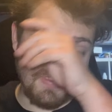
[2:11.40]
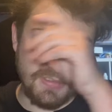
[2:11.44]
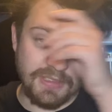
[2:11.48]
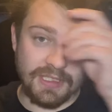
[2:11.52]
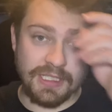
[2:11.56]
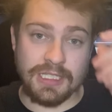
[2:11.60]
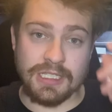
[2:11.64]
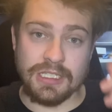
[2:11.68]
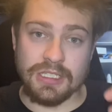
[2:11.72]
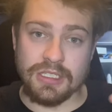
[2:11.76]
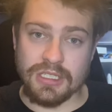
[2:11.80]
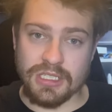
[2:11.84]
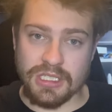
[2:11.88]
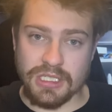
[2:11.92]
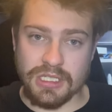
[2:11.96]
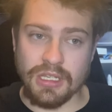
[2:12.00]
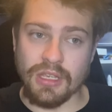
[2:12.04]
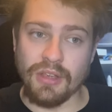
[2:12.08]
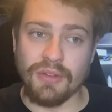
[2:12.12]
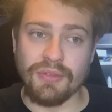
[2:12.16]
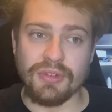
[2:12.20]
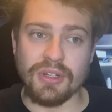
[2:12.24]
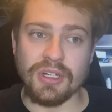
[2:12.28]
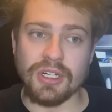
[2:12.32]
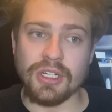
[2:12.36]
is a
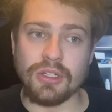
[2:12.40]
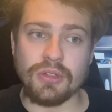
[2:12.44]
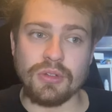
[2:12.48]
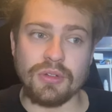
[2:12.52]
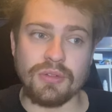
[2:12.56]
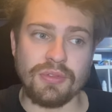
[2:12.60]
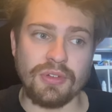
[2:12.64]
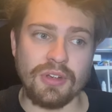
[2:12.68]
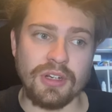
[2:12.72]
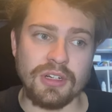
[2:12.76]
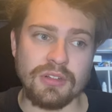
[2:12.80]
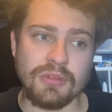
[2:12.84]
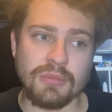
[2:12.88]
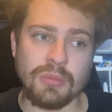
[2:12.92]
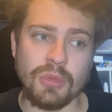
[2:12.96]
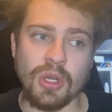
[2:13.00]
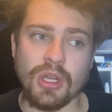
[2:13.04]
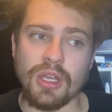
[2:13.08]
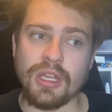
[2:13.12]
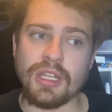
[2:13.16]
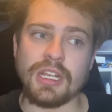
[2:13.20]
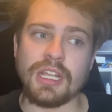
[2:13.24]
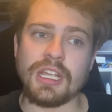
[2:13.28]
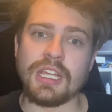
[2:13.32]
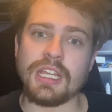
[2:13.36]
very good friend of
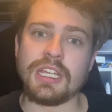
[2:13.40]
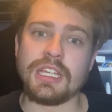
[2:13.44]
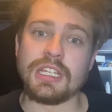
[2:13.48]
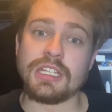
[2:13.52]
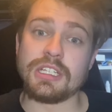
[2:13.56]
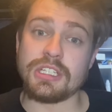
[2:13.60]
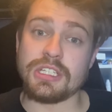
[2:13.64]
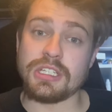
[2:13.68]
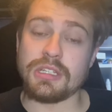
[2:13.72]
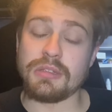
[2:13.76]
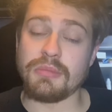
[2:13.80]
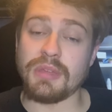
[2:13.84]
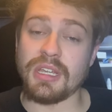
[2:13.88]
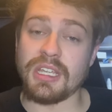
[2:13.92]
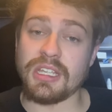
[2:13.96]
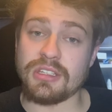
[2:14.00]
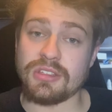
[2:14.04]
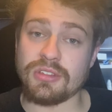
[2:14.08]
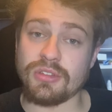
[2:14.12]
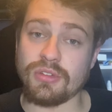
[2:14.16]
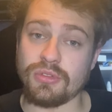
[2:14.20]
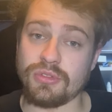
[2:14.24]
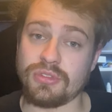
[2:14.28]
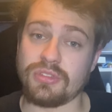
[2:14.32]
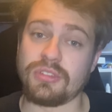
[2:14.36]
mine, and she makes
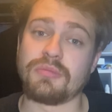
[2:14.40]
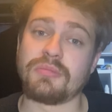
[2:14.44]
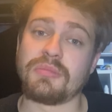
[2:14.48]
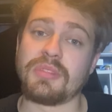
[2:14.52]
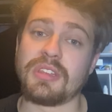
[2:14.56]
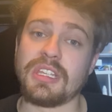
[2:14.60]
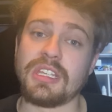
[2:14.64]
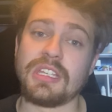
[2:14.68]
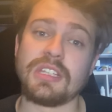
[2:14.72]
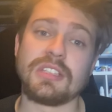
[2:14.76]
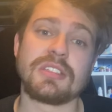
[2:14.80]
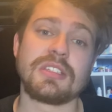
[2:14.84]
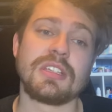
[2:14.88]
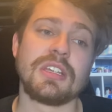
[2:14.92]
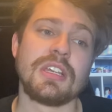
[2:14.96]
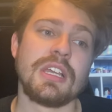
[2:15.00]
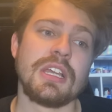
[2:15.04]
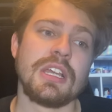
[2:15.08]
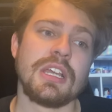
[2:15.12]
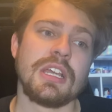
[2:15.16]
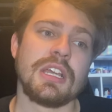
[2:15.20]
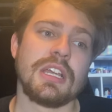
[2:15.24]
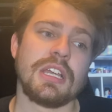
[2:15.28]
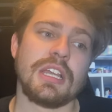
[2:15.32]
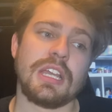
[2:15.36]
awesome things,
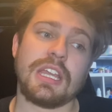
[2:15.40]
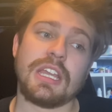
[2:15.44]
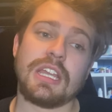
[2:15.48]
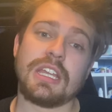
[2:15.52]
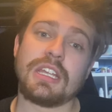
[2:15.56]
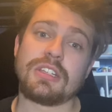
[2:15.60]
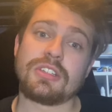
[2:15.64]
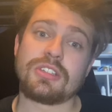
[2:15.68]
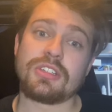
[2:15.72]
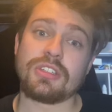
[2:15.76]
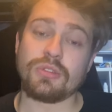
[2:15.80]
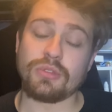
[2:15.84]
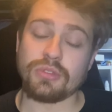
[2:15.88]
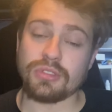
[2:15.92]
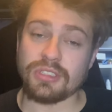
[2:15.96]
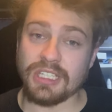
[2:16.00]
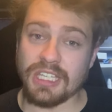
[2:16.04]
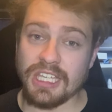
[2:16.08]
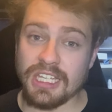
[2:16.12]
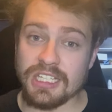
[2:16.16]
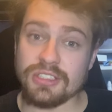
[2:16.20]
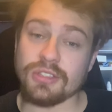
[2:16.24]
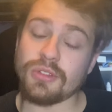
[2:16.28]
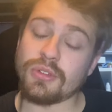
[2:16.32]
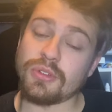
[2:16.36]
and she also
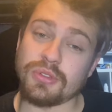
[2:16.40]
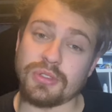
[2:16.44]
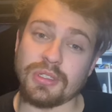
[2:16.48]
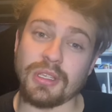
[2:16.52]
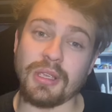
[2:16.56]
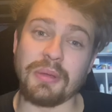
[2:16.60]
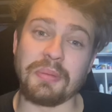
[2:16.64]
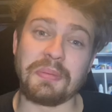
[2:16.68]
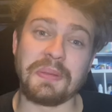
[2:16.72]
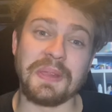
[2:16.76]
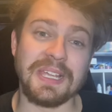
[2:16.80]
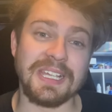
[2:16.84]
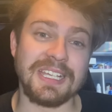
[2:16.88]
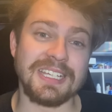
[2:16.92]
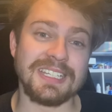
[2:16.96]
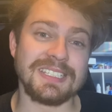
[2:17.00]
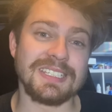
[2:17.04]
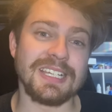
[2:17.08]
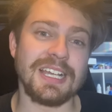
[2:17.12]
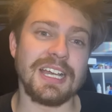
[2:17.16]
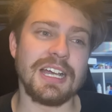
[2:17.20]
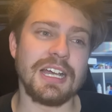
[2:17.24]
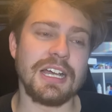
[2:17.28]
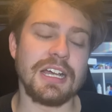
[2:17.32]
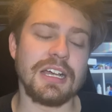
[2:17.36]
gets awesome things.
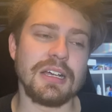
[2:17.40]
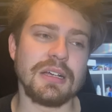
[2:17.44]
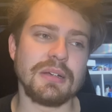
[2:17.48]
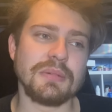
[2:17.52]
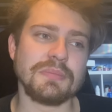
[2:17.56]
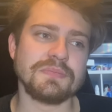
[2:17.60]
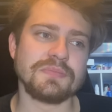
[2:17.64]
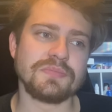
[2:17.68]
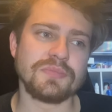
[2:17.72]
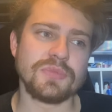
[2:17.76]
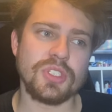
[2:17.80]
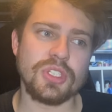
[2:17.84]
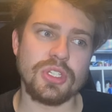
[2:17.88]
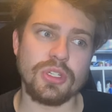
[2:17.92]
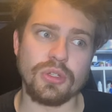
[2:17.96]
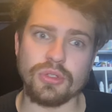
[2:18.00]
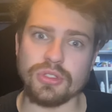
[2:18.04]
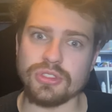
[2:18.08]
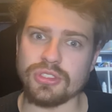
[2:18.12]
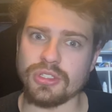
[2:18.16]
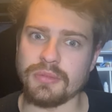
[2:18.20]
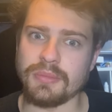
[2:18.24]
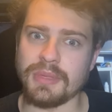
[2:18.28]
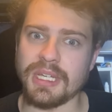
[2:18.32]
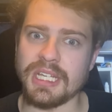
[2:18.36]
She
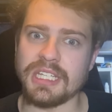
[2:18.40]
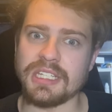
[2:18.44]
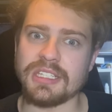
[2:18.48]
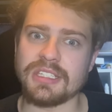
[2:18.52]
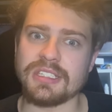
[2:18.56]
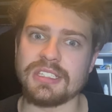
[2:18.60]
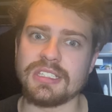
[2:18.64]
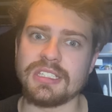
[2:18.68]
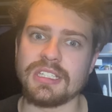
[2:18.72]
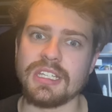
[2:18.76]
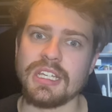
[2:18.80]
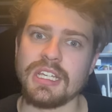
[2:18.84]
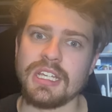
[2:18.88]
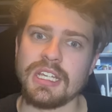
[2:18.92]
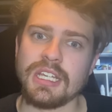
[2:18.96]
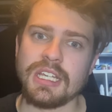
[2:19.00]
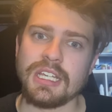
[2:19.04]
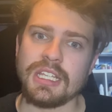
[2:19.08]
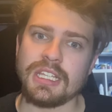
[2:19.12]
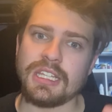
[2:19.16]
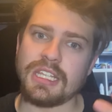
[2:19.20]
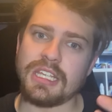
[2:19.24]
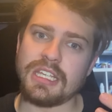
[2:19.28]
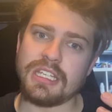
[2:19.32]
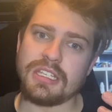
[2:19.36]
also makes
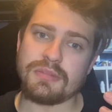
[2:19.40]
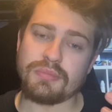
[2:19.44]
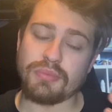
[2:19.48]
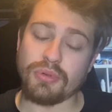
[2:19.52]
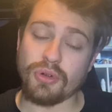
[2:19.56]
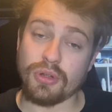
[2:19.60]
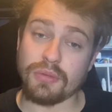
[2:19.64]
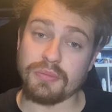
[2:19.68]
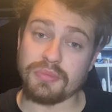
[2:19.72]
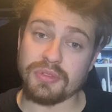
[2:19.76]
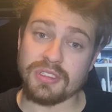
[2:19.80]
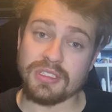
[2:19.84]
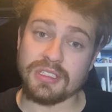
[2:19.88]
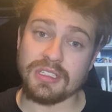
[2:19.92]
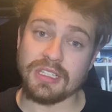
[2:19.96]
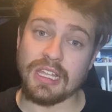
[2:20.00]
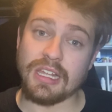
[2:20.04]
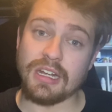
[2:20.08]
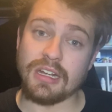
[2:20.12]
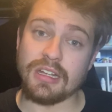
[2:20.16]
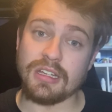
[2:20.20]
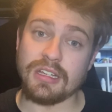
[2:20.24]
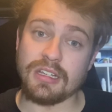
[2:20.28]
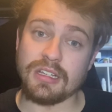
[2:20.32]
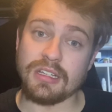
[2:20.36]
these props that
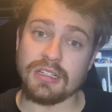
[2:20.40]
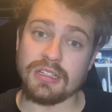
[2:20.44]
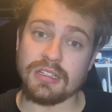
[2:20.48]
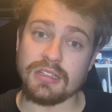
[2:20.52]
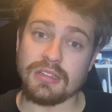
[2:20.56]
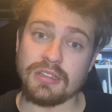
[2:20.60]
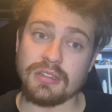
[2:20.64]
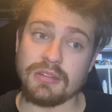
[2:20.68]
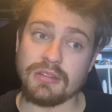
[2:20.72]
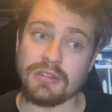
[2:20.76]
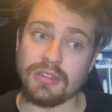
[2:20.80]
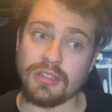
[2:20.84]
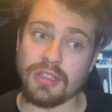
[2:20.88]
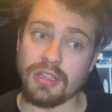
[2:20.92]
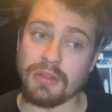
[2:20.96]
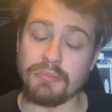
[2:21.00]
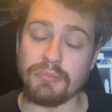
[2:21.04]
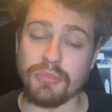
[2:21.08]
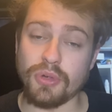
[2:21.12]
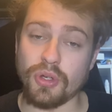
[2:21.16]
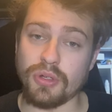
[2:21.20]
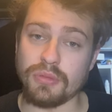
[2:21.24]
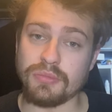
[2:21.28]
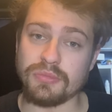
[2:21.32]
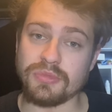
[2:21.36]
are my
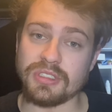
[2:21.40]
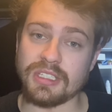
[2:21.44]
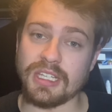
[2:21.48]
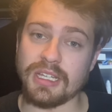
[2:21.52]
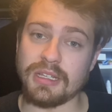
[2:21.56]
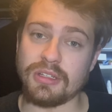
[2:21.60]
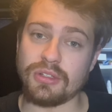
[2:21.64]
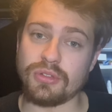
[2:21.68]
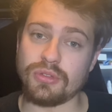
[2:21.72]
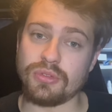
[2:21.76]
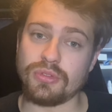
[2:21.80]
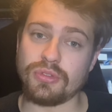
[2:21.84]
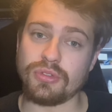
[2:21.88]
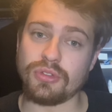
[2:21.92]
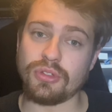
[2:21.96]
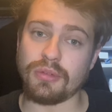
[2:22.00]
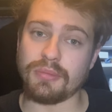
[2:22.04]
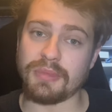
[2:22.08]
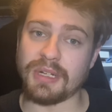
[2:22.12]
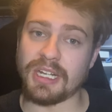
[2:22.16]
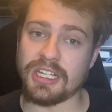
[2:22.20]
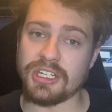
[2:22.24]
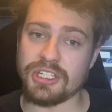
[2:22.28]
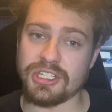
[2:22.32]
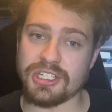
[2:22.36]
bombs that do
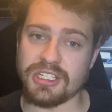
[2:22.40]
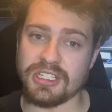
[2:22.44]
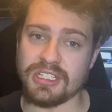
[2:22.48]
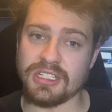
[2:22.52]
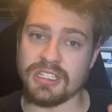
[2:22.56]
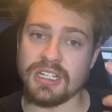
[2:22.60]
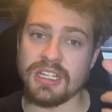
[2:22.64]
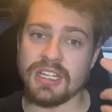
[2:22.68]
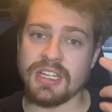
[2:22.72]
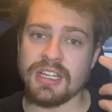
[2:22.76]
domination